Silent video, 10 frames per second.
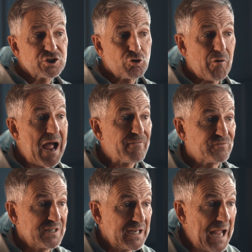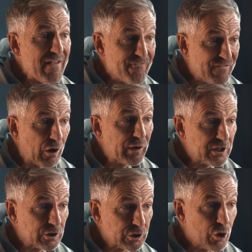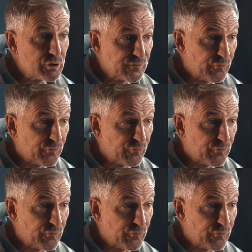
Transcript: is crafting a very close